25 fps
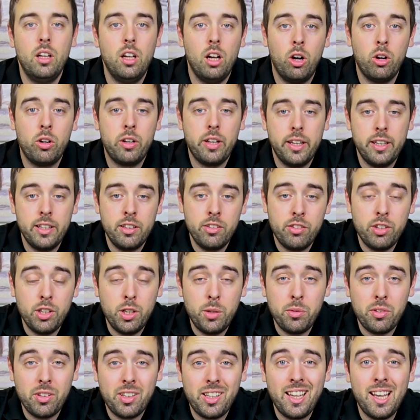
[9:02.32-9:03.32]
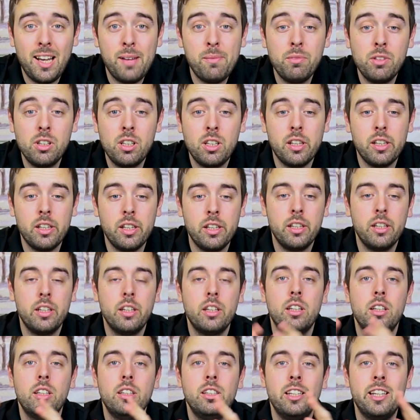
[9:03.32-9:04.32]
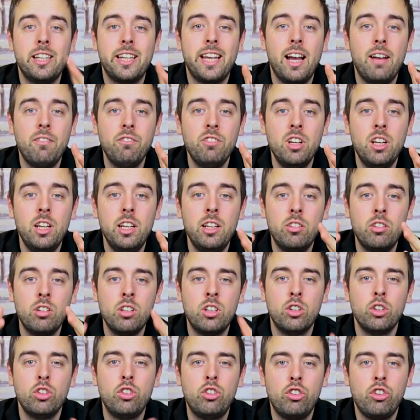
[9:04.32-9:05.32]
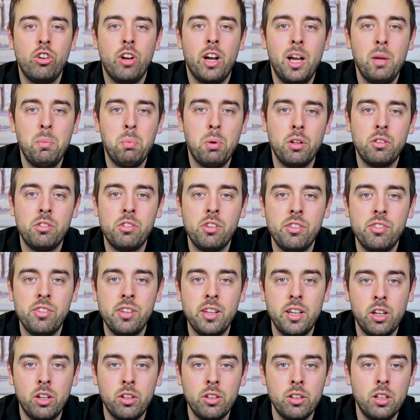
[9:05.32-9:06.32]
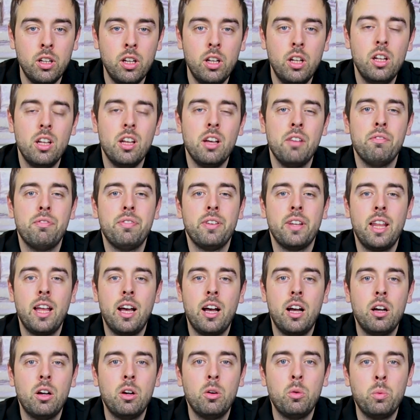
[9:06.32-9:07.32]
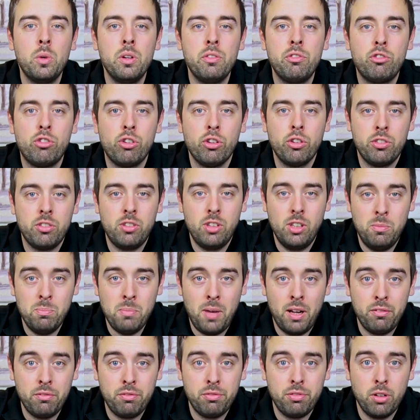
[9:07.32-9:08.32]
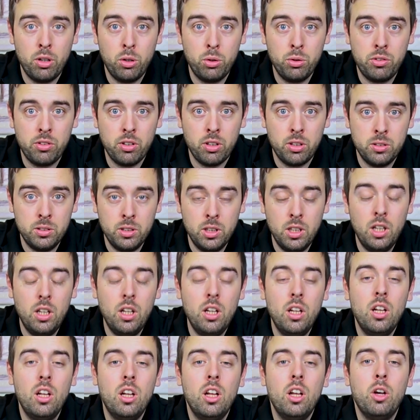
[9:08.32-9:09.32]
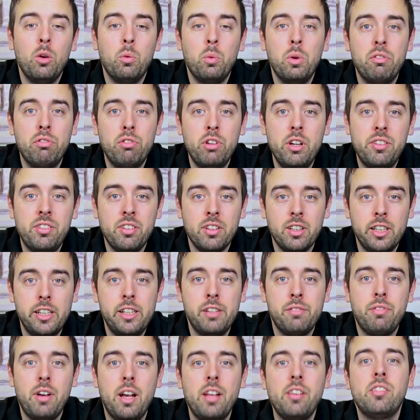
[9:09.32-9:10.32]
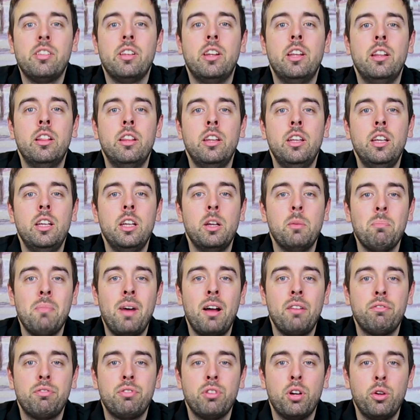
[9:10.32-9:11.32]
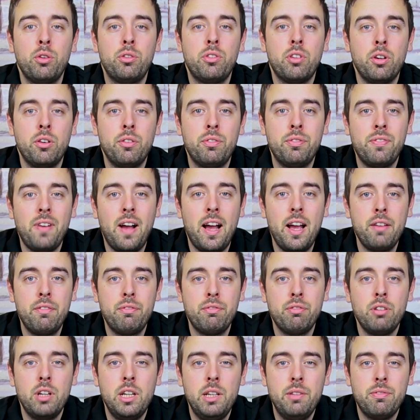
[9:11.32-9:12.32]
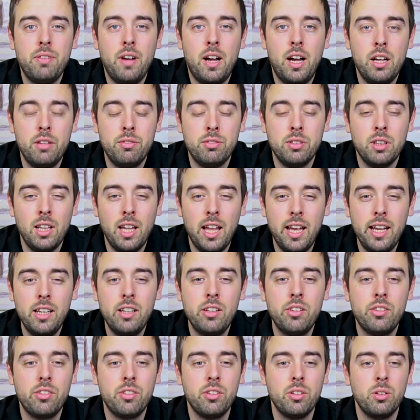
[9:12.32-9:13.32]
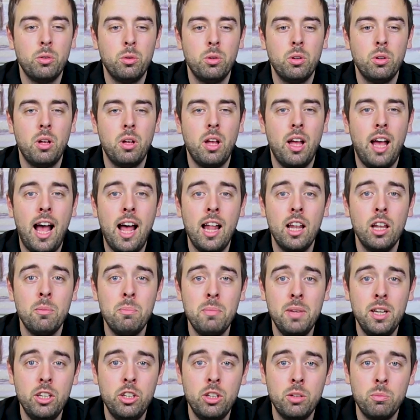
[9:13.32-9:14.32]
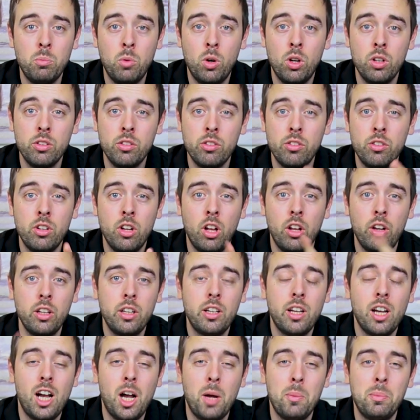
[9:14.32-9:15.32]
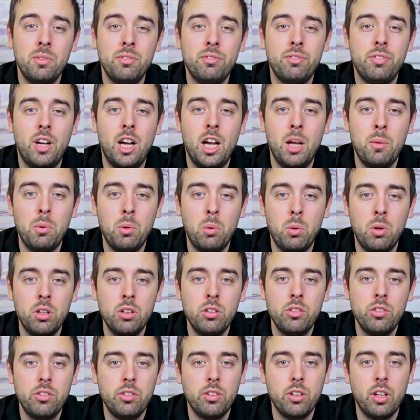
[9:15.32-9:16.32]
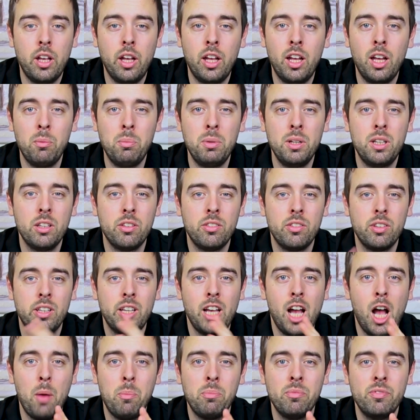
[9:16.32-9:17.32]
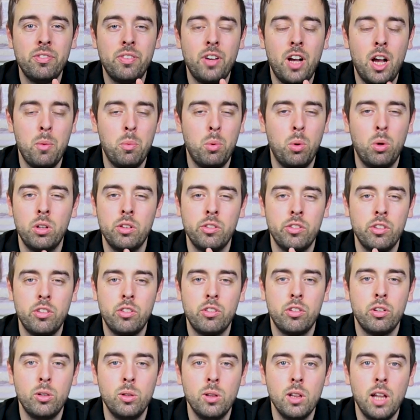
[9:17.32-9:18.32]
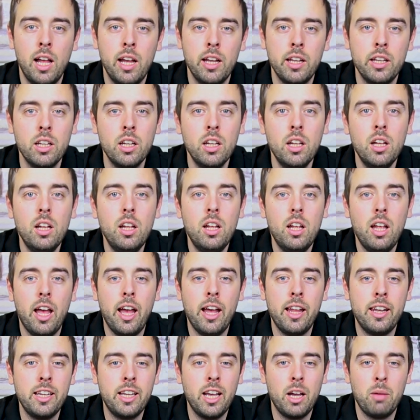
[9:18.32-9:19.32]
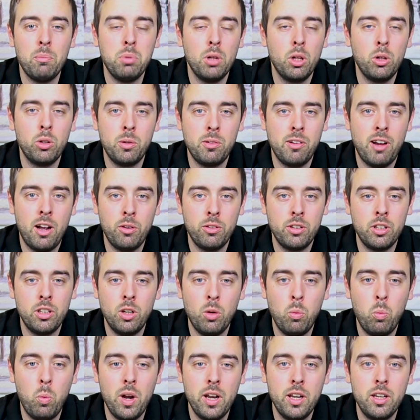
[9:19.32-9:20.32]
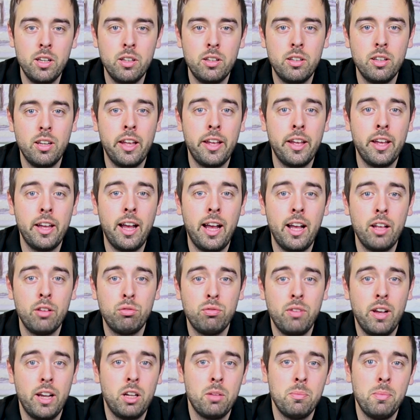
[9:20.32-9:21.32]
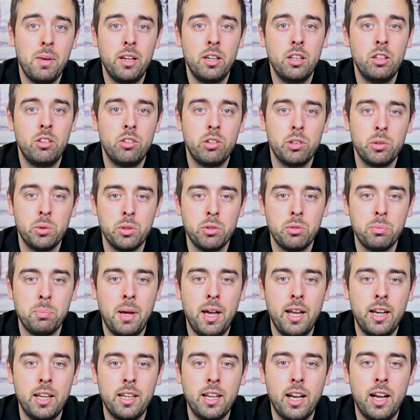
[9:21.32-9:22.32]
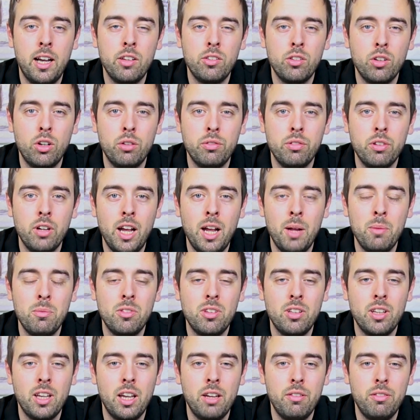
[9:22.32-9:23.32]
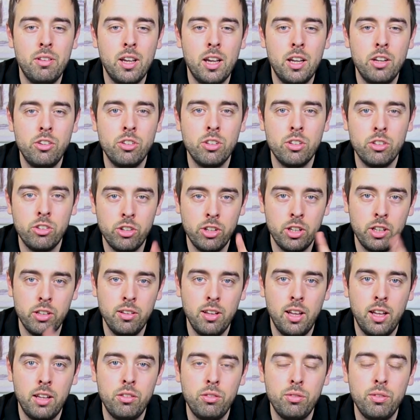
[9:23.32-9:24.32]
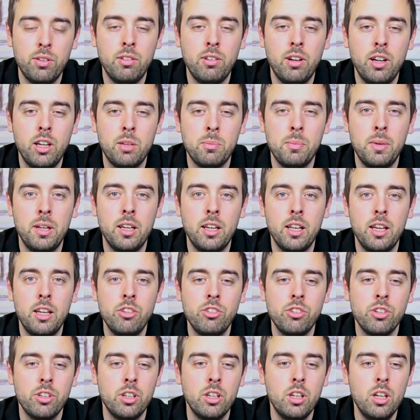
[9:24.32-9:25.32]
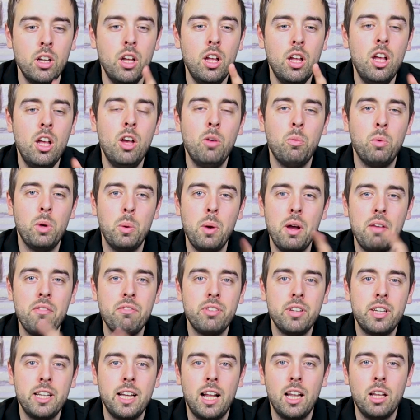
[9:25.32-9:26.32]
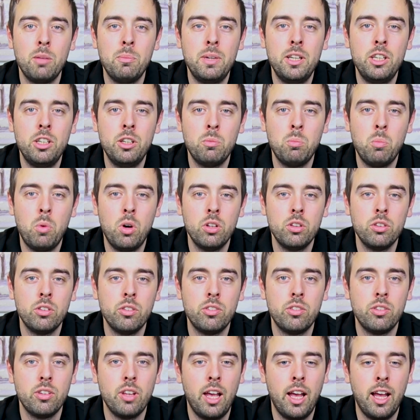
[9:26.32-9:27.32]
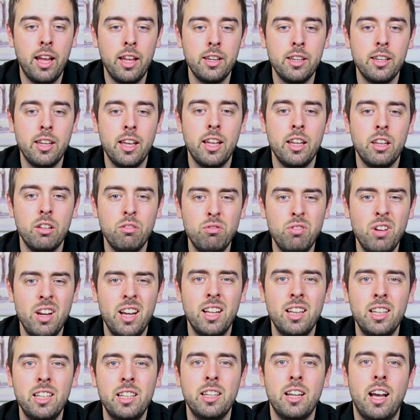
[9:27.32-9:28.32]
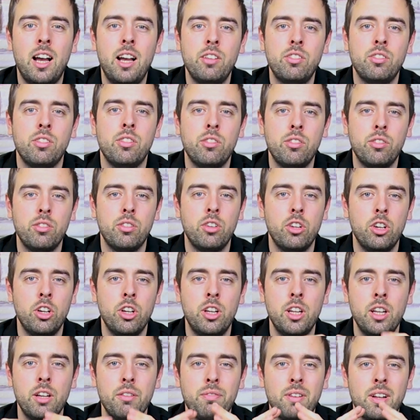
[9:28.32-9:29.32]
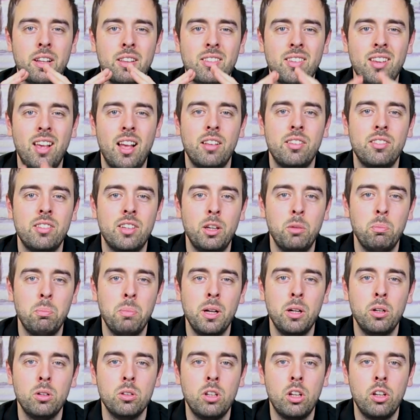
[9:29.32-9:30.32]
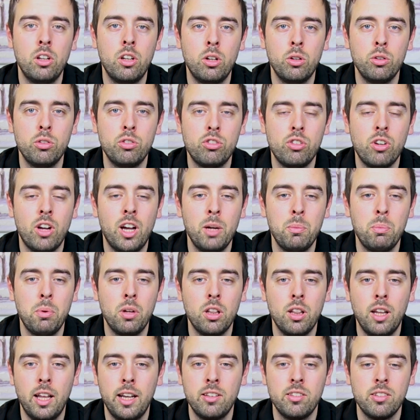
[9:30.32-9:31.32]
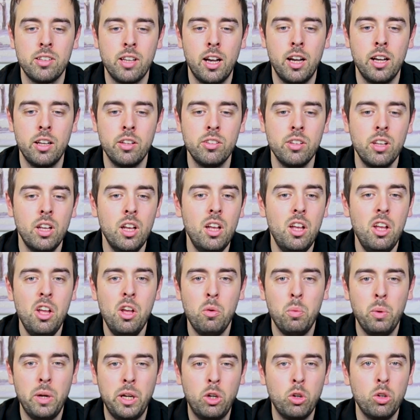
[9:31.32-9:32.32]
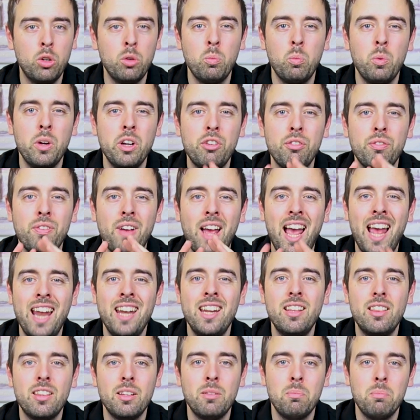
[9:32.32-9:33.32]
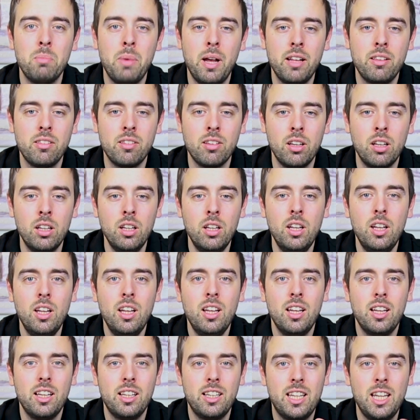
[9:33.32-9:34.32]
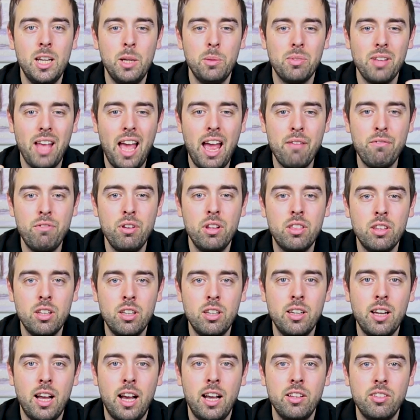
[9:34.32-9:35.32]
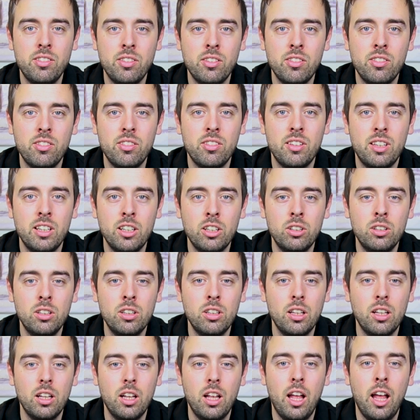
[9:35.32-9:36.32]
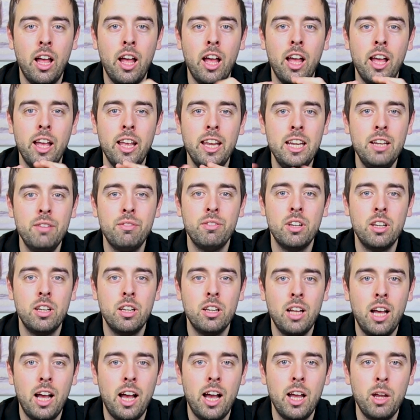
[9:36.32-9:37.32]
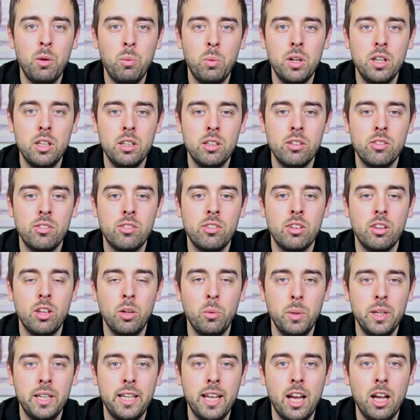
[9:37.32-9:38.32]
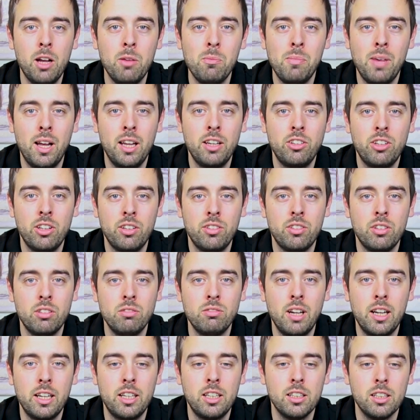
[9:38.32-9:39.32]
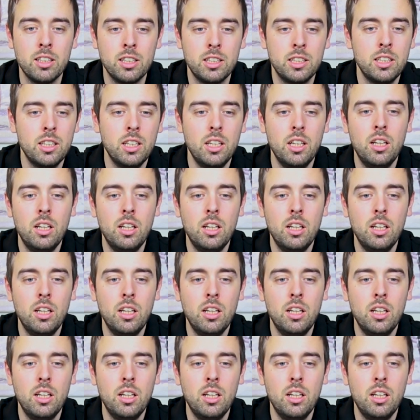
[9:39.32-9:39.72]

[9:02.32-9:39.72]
Okay, in terms of camera gear, your camera needs a good tripod to sit on, and for that we've trusted Manfrotto. We've recently invested in the Manfrotto 535 legs, aluminium ones, not the carbon fibre ones, because the carbon fibre ones are too light. They get blown around in the wind, as recommended to us by the guys over at MT Aviation. Cheers, lads, for the recommendation. We went for the aluminium ones, and they're really nice and sturdy. A fantastic build on those tripod legs, guys. We couldn't wish for anything better. Keeps everything nice and still, even in the high winds that we get at Manchester regularly.